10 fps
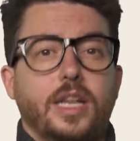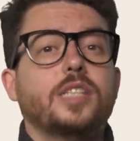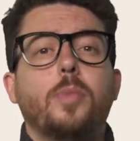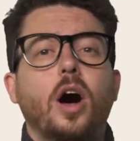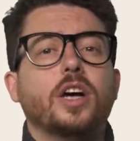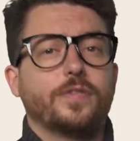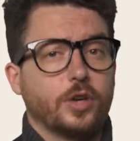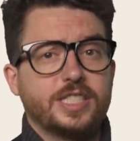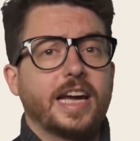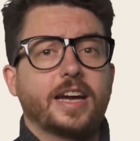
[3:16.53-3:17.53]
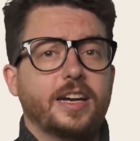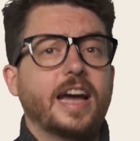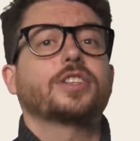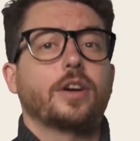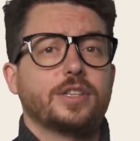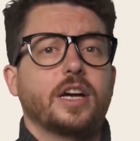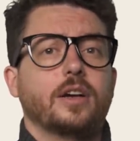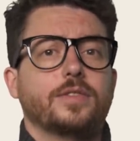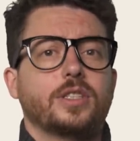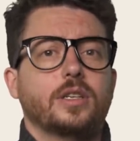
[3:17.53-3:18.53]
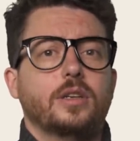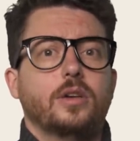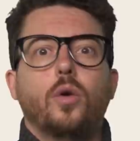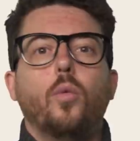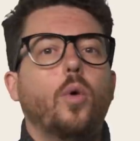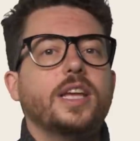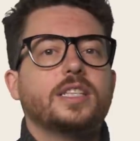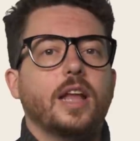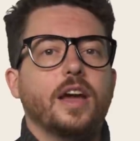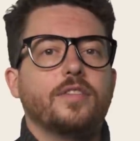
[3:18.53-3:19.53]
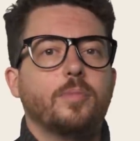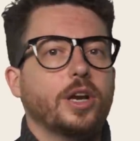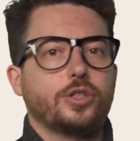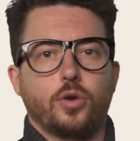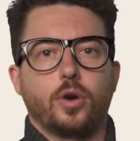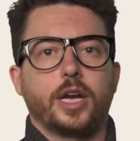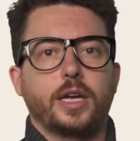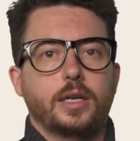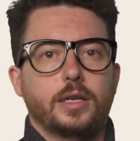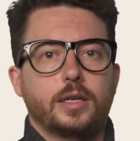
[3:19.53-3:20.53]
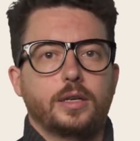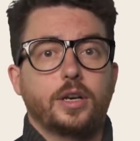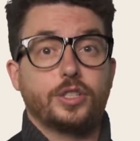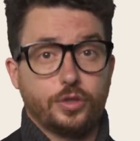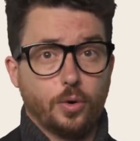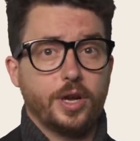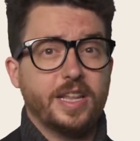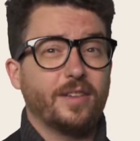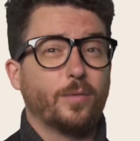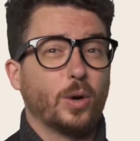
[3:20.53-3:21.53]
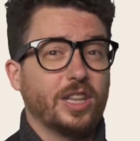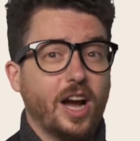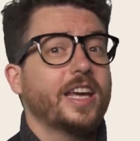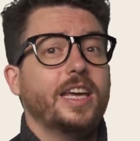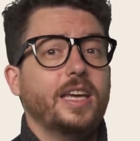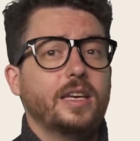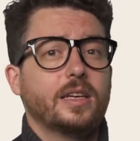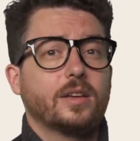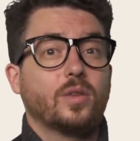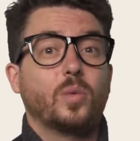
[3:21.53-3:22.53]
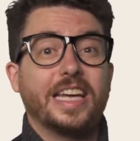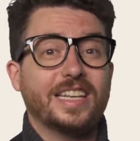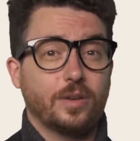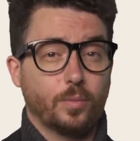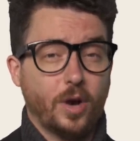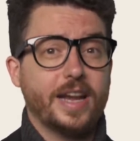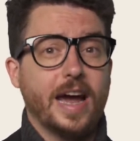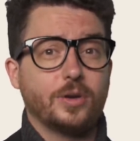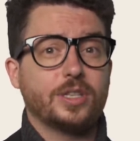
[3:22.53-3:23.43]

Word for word: Let's pause for a second and ask ourselves, what is life but a story? A story that if we're lucky, we get to write